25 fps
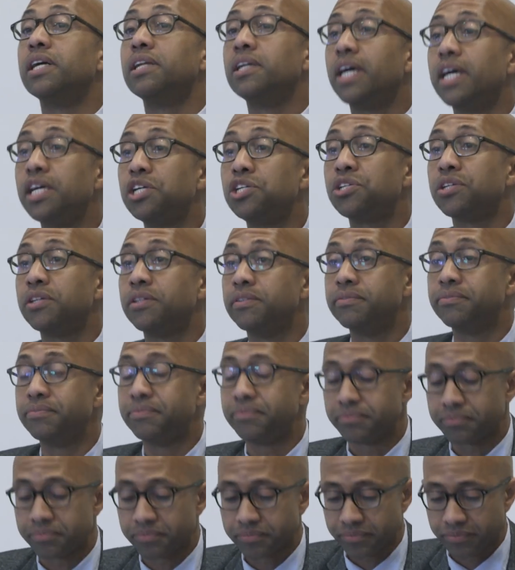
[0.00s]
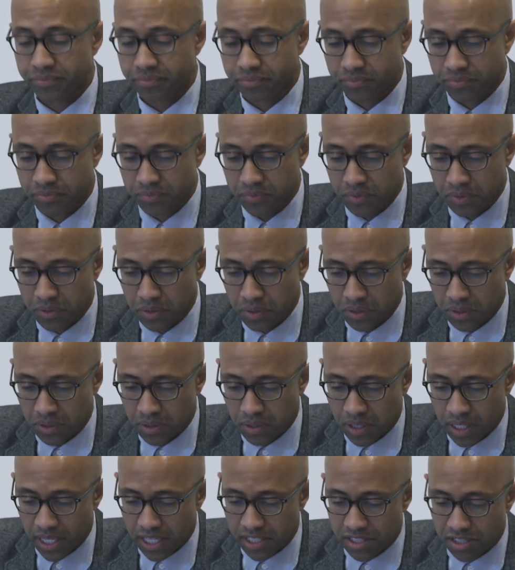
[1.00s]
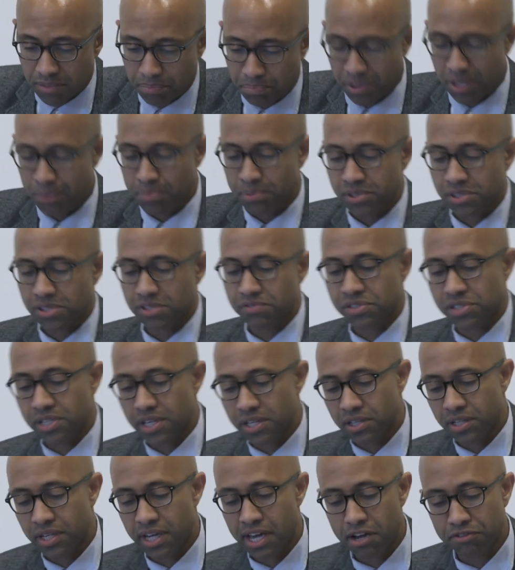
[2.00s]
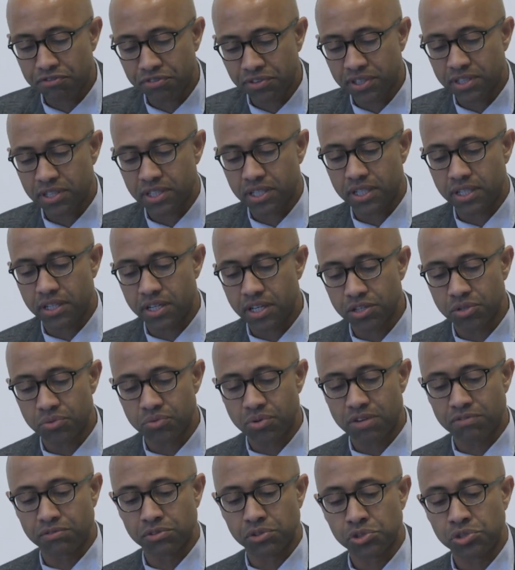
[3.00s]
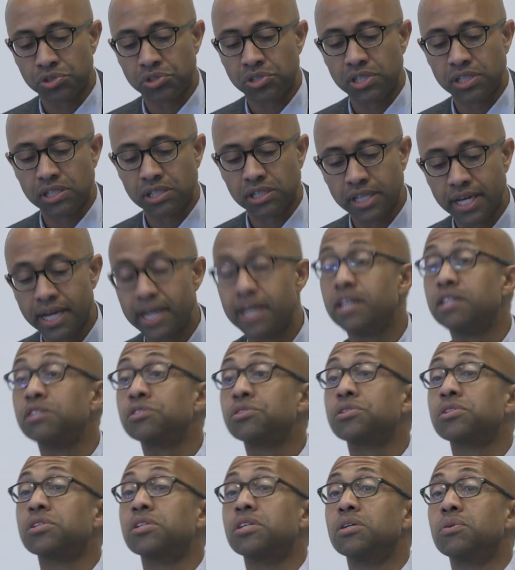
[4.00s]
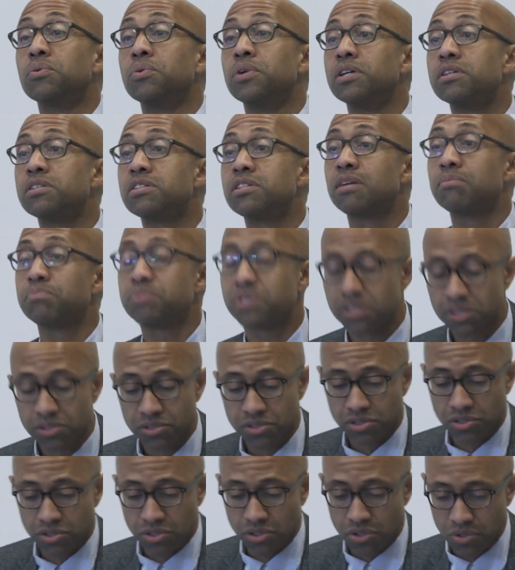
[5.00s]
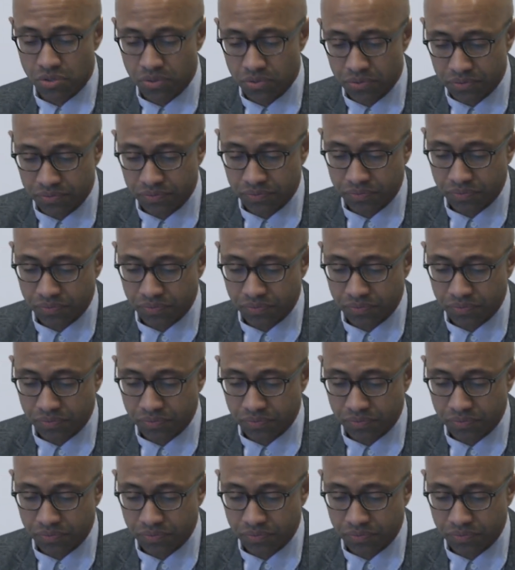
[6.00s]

a nation, as the peoples of Southern Africa and other revolutionary lands were attempting to do.